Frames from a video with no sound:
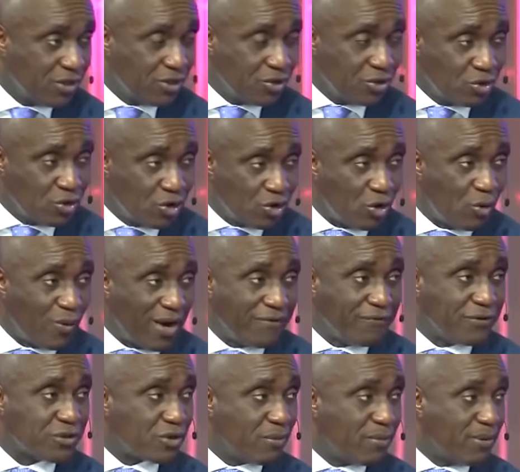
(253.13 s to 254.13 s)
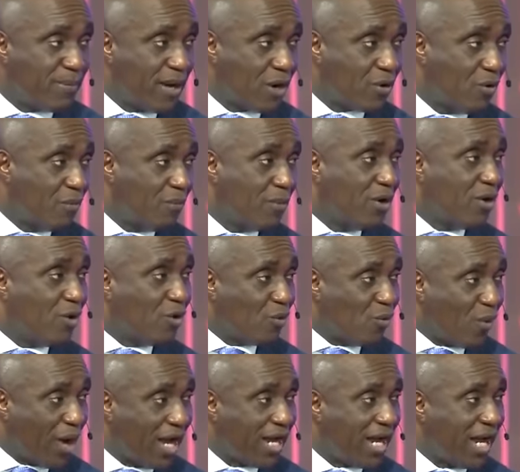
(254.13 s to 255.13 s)
You know your wife is coming back home.
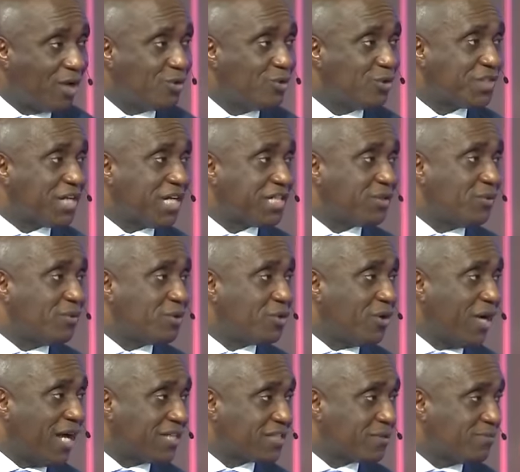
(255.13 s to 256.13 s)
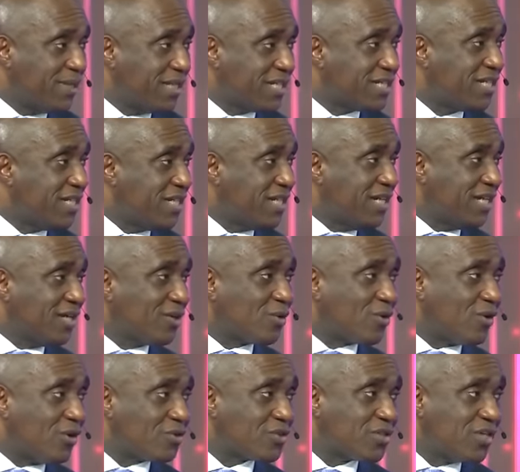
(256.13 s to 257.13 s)
Why are you chatting with your housemate in
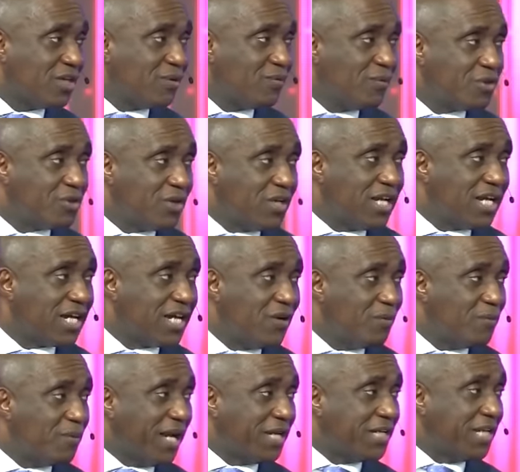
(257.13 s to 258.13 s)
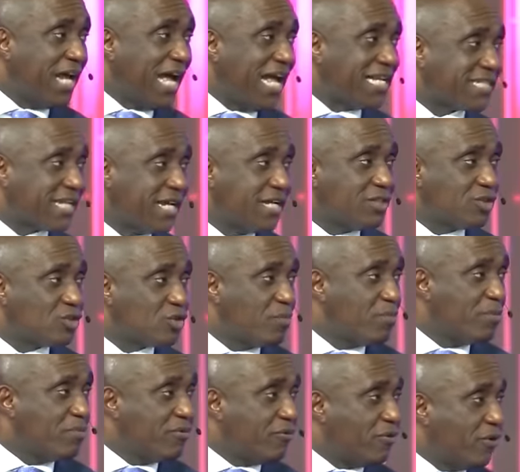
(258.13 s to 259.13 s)
cross with your leg open and her skirt is
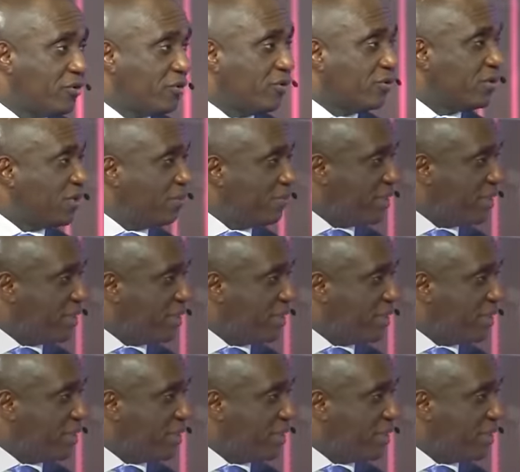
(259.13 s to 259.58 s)
open before you?